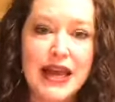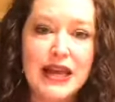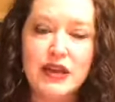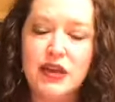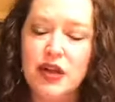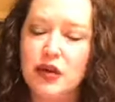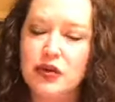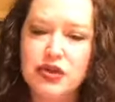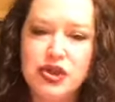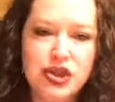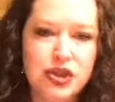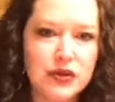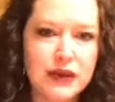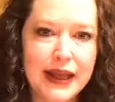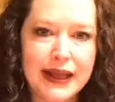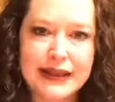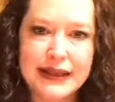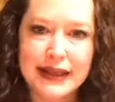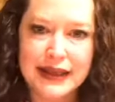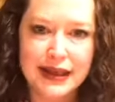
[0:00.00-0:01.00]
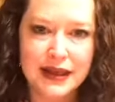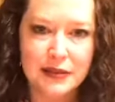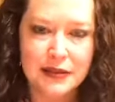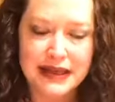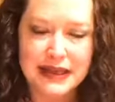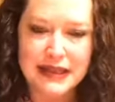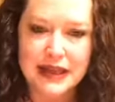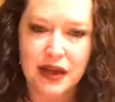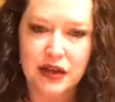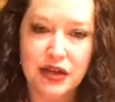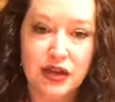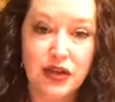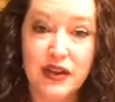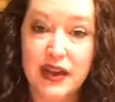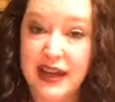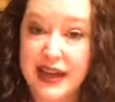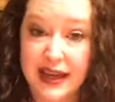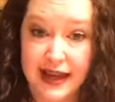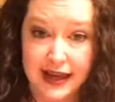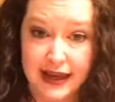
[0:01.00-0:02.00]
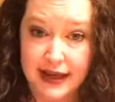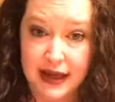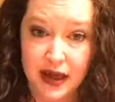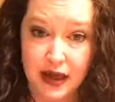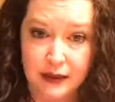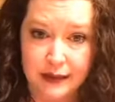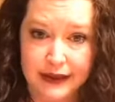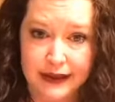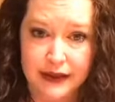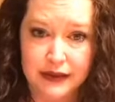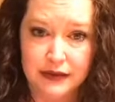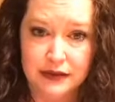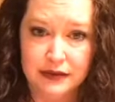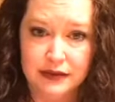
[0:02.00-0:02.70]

Don't you let the enemy tell you that he ain't coming.